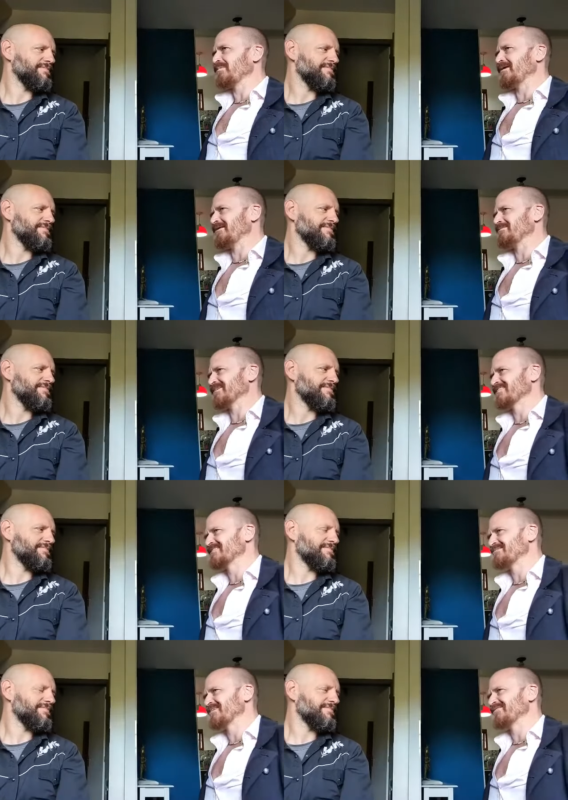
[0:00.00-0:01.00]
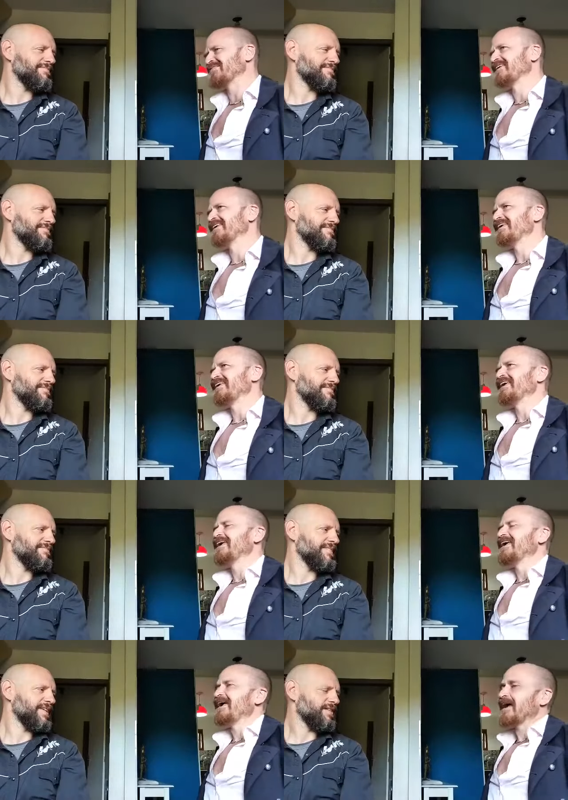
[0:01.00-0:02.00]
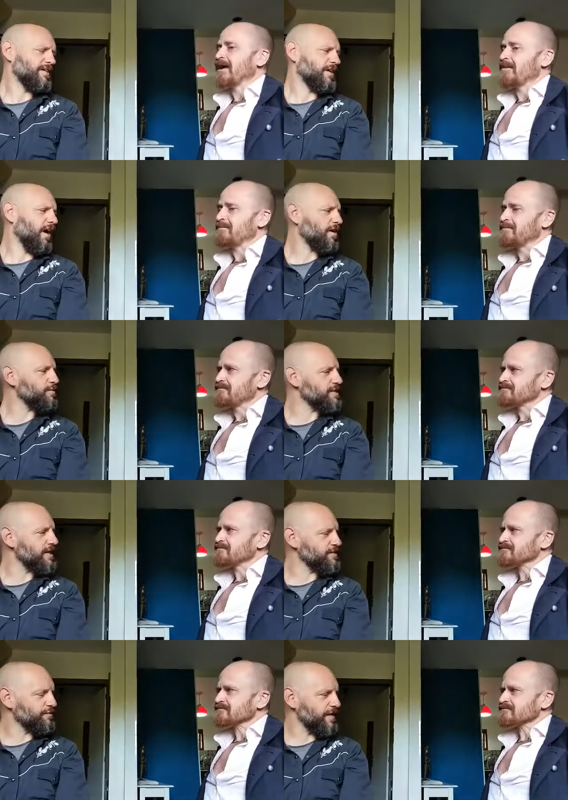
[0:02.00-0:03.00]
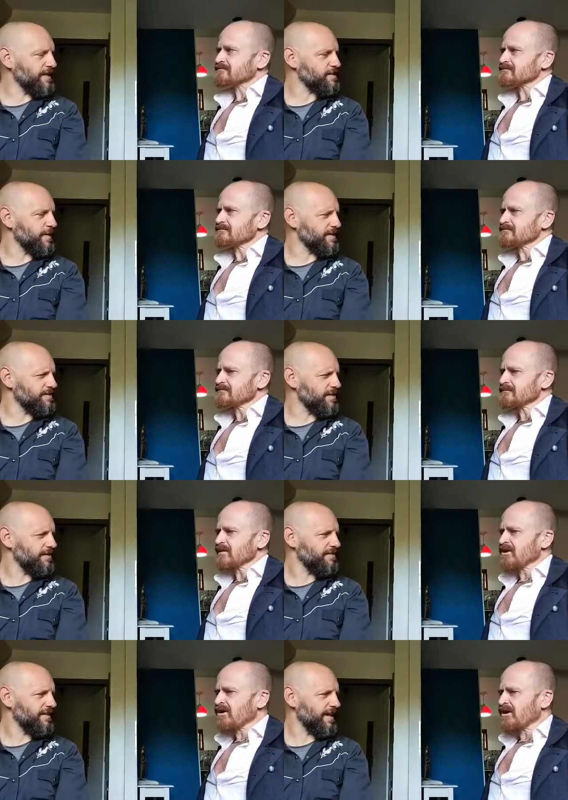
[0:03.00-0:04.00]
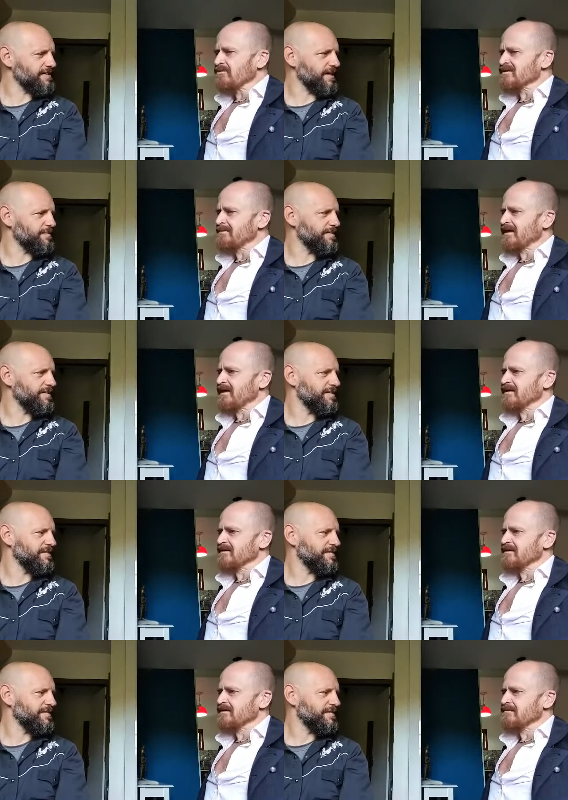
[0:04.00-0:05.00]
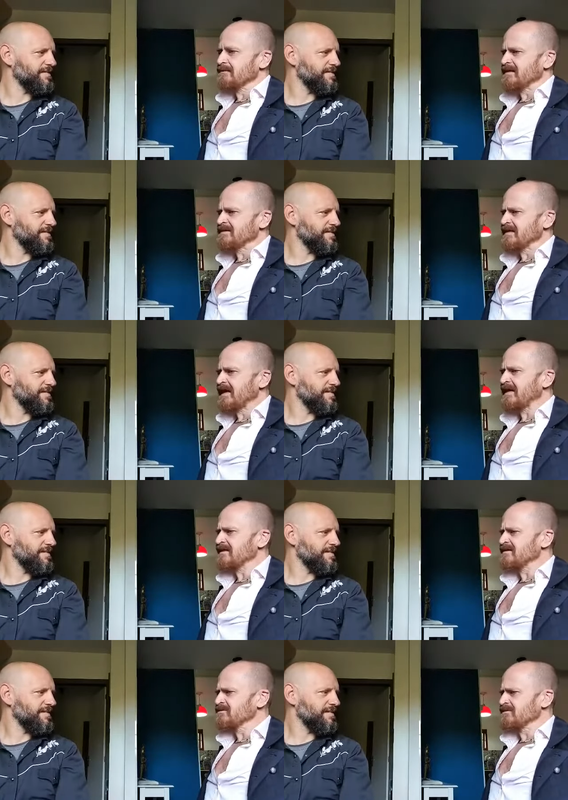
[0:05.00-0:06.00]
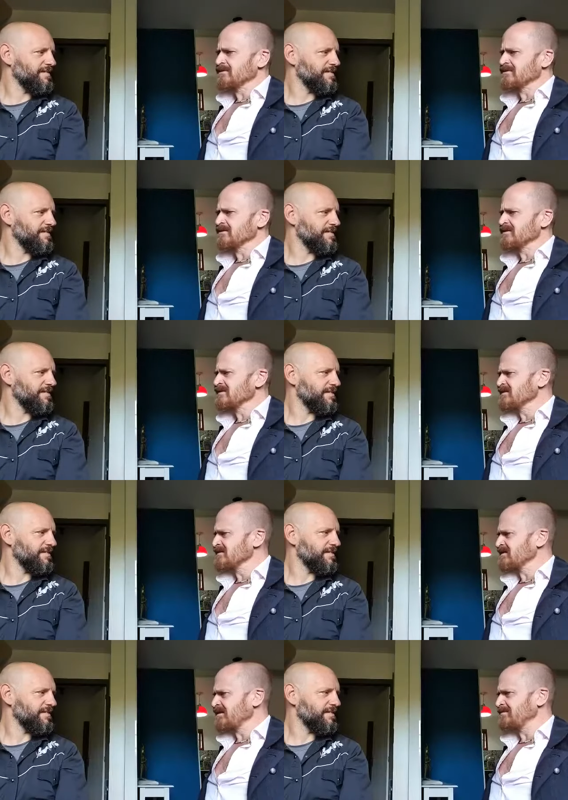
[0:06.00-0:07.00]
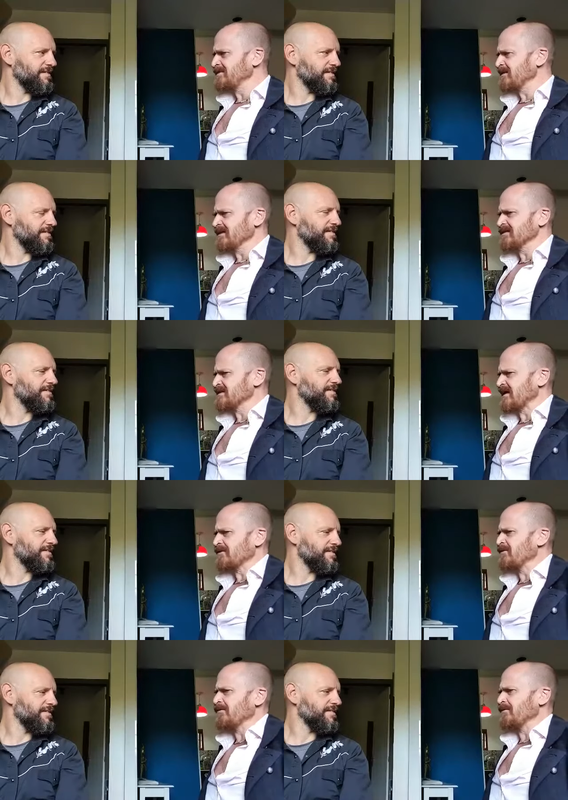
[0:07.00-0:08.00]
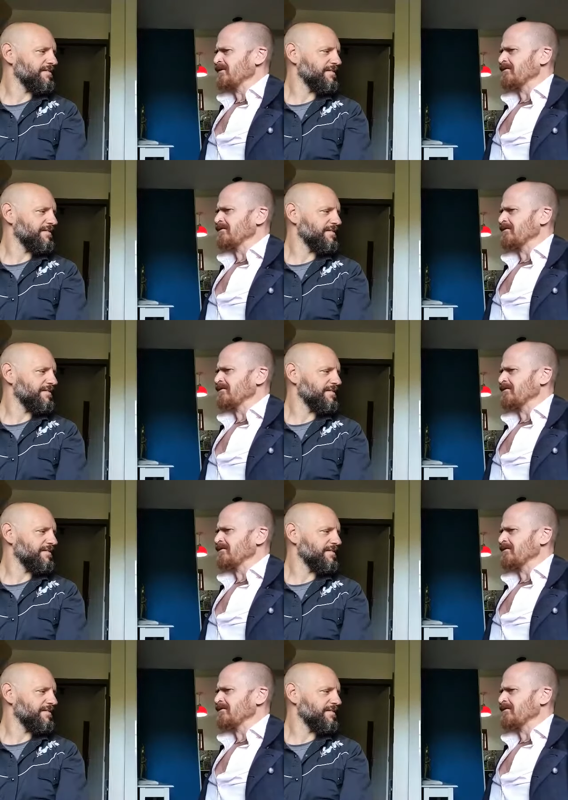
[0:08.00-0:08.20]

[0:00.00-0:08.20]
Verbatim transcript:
Speaker 1: mom on some level. The and car
Speaker 2: was at your friend's place, no? The car was at
Speaker 1: my my dad's or some place. I don't know where it